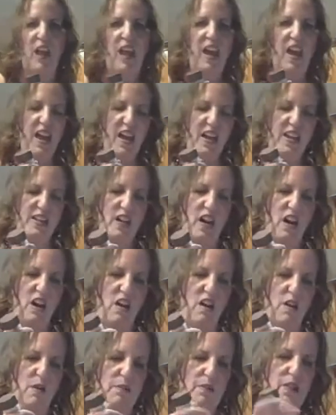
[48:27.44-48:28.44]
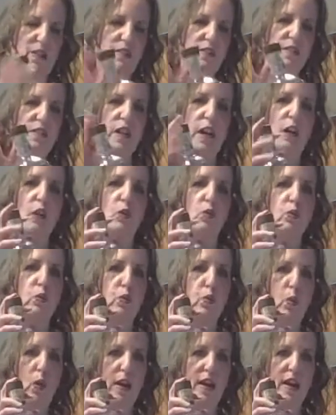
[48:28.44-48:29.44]
And this is a
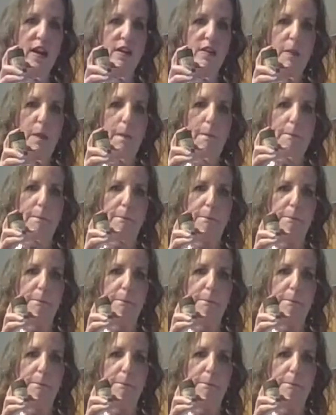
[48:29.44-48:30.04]
great